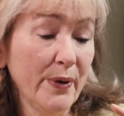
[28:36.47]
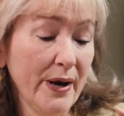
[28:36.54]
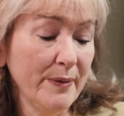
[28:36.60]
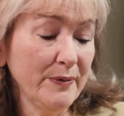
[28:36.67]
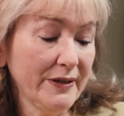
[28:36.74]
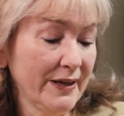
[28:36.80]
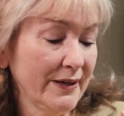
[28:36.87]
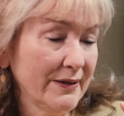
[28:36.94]
What
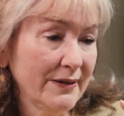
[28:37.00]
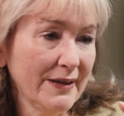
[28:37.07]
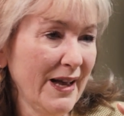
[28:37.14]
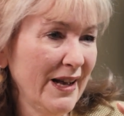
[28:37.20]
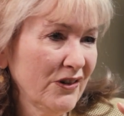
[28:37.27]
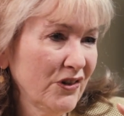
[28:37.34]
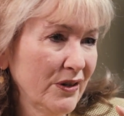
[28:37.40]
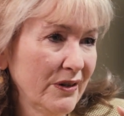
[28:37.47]
I'm saying is,
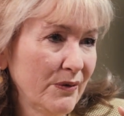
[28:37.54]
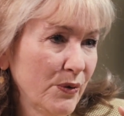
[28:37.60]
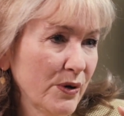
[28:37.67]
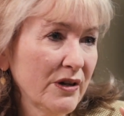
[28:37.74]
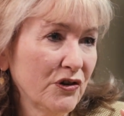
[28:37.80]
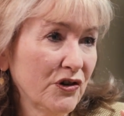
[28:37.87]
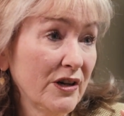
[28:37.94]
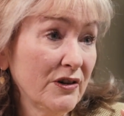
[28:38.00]
actually,
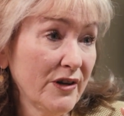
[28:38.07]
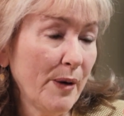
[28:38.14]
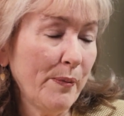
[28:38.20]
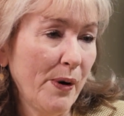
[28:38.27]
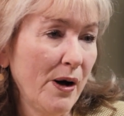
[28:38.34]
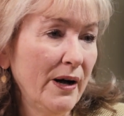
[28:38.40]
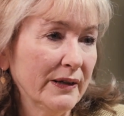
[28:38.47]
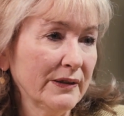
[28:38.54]
we're going to change
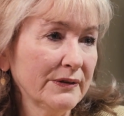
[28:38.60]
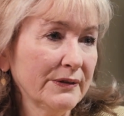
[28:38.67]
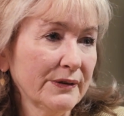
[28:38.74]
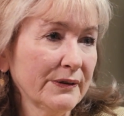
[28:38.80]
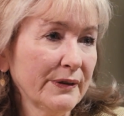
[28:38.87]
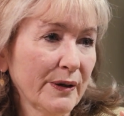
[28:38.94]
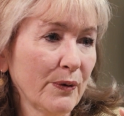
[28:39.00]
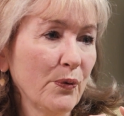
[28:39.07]
that
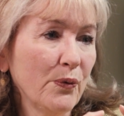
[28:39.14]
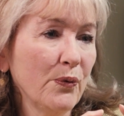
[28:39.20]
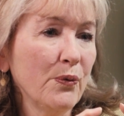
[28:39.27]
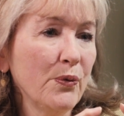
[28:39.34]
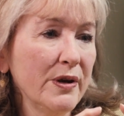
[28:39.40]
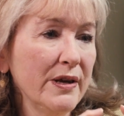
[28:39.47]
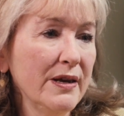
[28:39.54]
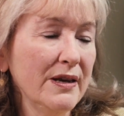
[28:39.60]
box. Like,
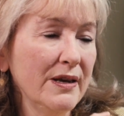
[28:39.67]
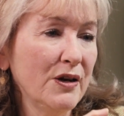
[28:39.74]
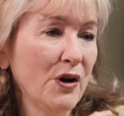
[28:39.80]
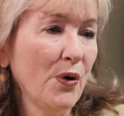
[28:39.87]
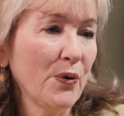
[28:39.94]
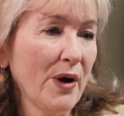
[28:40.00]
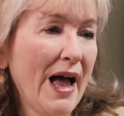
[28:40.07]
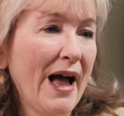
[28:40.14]
we
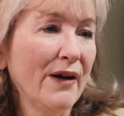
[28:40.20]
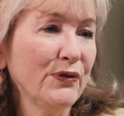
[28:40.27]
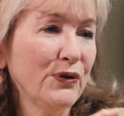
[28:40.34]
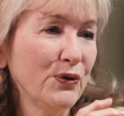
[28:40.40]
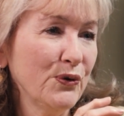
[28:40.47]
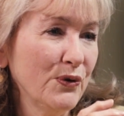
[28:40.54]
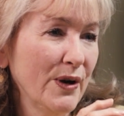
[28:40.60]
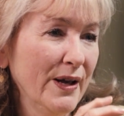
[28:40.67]
don't
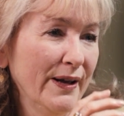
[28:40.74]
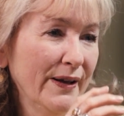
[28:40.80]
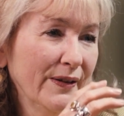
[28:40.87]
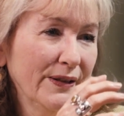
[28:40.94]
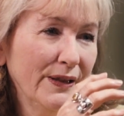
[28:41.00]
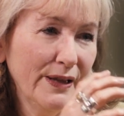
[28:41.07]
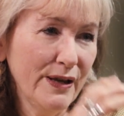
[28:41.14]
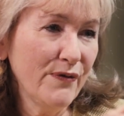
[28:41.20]
have to
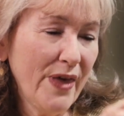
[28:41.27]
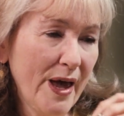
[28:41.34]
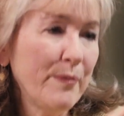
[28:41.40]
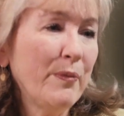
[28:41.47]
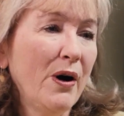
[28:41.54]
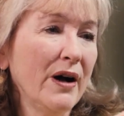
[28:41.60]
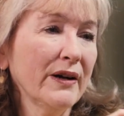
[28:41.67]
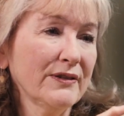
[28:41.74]
leave
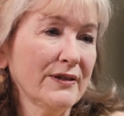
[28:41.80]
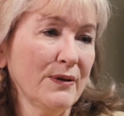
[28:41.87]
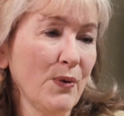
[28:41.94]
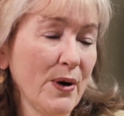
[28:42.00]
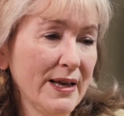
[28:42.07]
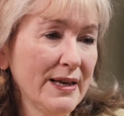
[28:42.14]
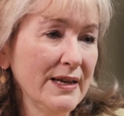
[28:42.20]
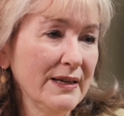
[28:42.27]
that box
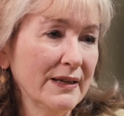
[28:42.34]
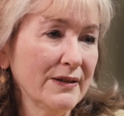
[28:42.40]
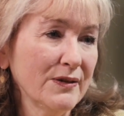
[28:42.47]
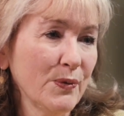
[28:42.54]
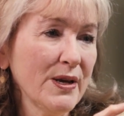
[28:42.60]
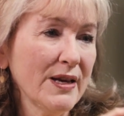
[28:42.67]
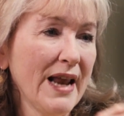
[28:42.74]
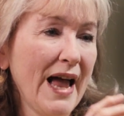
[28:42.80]
the way it
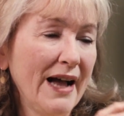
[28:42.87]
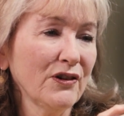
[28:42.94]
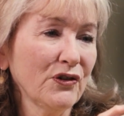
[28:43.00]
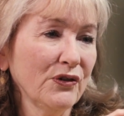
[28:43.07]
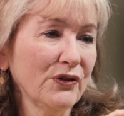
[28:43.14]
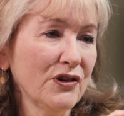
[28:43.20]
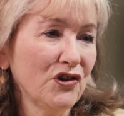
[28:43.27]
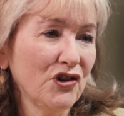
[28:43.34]
is. We can
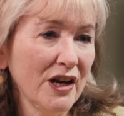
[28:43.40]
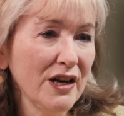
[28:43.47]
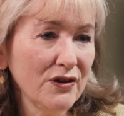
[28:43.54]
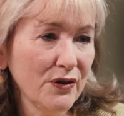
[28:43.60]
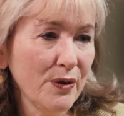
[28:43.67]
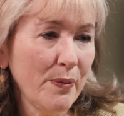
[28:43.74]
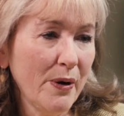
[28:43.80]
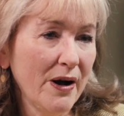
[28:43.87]
actually
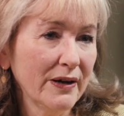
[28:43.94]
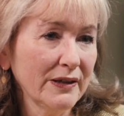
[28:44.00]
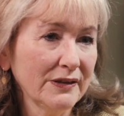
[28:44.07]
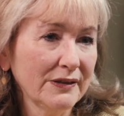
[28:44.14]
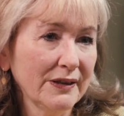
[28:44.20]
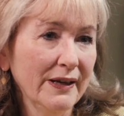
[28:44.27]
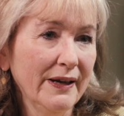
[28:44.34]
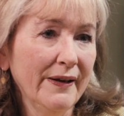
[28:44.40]
change the
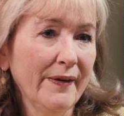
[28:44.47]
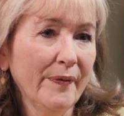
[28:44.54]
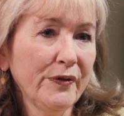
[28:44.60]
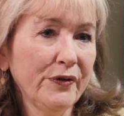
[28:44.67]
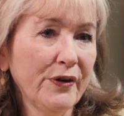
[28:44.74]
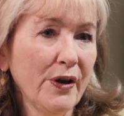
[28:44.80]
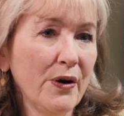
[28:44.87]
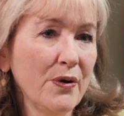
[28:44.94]
box,
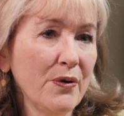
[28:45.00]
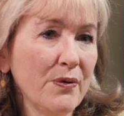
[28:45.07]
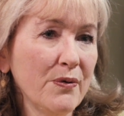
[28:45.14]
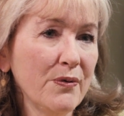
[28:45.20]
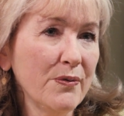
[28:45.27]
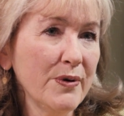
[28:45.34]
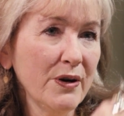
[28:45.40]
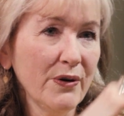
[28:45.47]

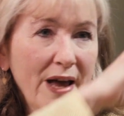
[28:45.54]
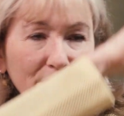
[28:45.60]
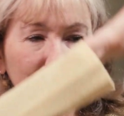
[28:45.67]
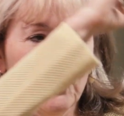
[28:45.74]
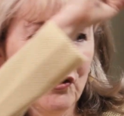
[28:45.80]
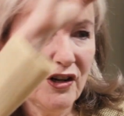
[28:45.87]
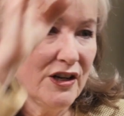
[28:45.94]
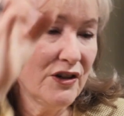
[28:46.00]
so we don't
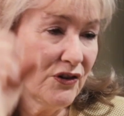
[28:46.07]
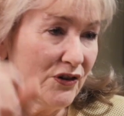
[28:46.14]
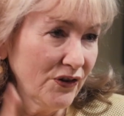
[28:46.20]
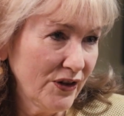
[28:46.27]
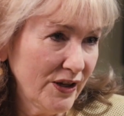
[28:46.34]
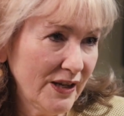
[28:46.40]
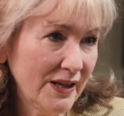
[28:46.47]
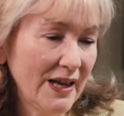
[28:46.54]
have to
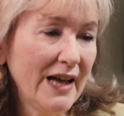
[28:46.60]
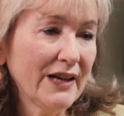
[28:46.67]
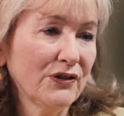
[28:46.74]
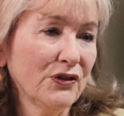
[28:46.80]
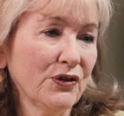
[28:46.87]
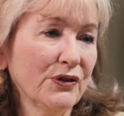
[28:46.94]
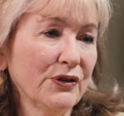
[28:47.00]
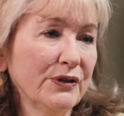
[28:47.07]
change the
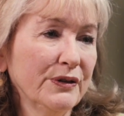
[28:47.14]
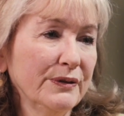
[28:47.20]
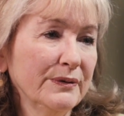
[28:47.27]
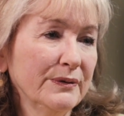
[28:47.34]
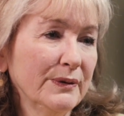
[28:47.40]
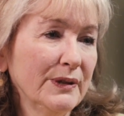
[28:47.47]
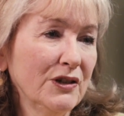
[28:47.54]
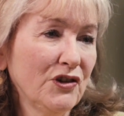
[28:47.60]

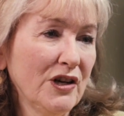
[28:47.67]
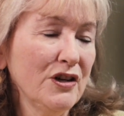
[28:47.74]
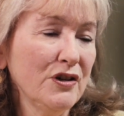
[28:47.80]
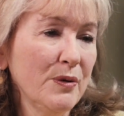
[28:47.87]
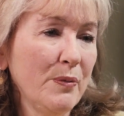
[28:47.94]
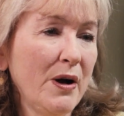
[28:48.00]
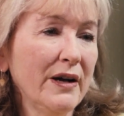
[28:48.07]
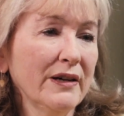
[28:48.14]
external. We
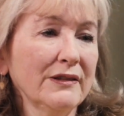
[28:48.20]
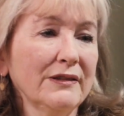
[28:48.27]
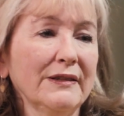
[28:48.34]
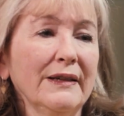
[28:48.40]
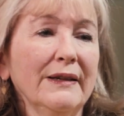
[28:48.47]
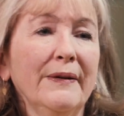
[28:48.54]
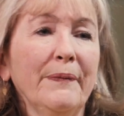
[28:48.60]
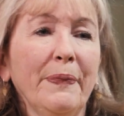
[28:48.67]
change the
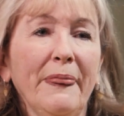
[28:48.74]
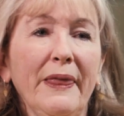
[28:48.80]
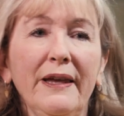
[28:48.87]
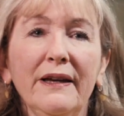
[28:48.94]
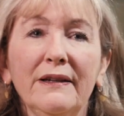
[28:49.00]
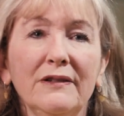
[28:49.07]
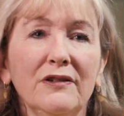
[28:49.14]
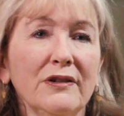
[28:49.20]
box,
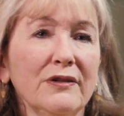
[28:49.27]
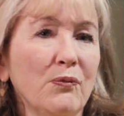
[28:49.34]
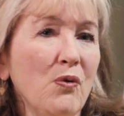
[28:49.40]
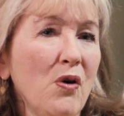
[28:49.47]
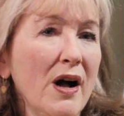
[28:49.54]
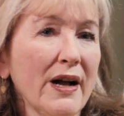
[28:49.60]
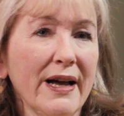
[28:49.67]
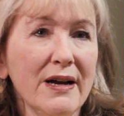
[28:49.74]
it can just
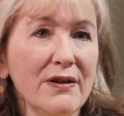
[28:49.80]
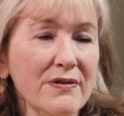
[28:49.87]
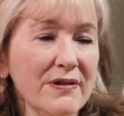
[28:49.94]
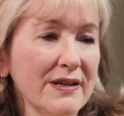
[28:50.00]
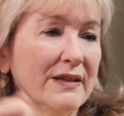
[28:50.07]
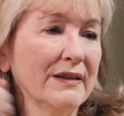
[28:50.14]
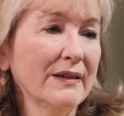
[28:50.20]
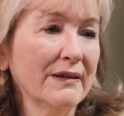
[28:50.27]
walk
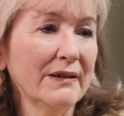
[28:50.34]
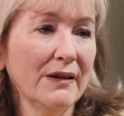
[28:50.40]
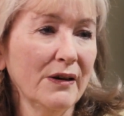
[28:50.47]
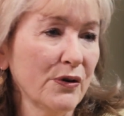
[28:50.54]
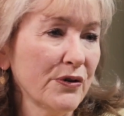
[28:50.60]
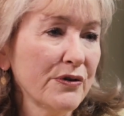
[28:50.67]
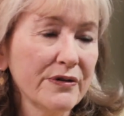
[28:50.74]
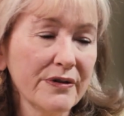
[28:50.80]
out
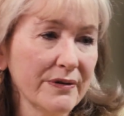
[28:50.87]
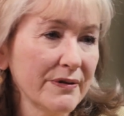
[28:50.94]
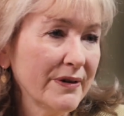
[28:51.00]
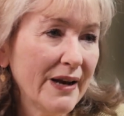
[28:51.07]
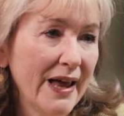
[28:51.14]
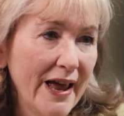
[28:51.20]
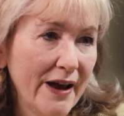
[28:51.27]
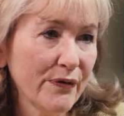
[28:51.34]
and
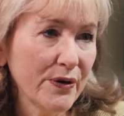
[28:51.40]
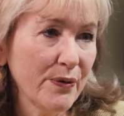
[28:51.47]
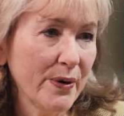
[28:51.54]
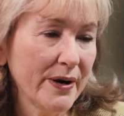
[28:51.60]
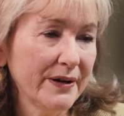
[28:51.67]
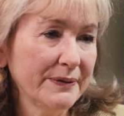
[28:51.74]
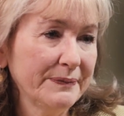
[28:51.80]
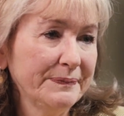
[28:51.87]
learn
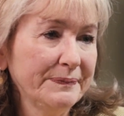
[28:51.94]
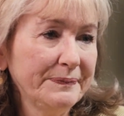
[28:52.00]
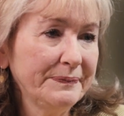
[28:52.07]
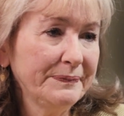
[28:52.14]
everywhere.